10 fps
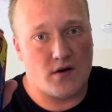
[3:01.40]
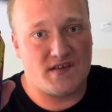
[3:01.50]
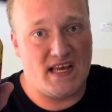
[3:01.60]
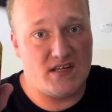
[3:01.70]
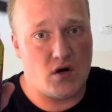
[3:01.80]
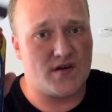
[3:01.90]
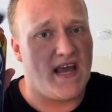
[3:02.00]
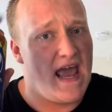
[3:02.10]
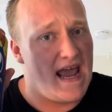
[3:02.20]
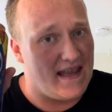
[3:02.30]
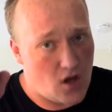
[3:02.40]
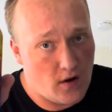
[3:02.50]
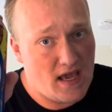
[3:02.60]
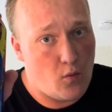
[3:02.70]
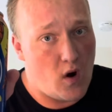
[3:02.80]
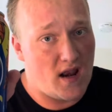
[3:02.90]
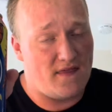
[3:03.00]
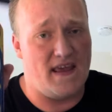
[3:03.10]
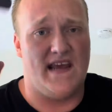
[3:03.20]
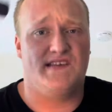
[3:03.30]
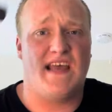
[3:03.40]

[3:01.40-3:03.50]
Caesars, don't get one of these.